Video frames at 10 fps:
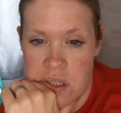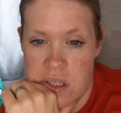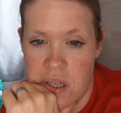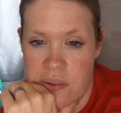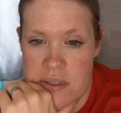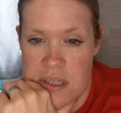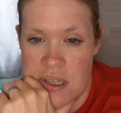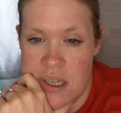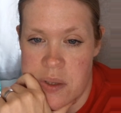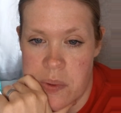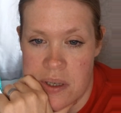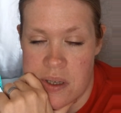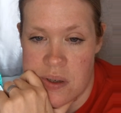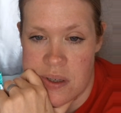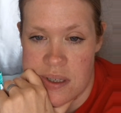Do you ever see an
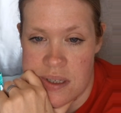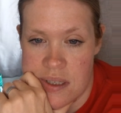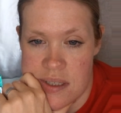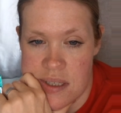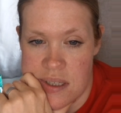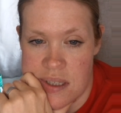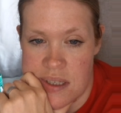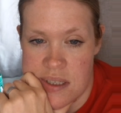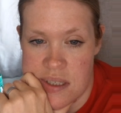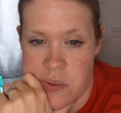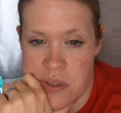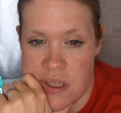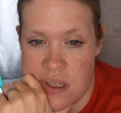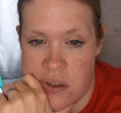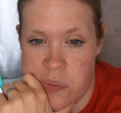email seeing the listing was
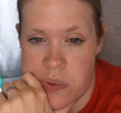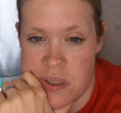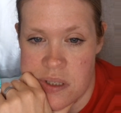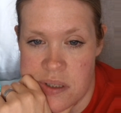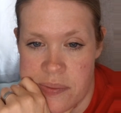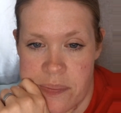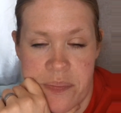taken off because it,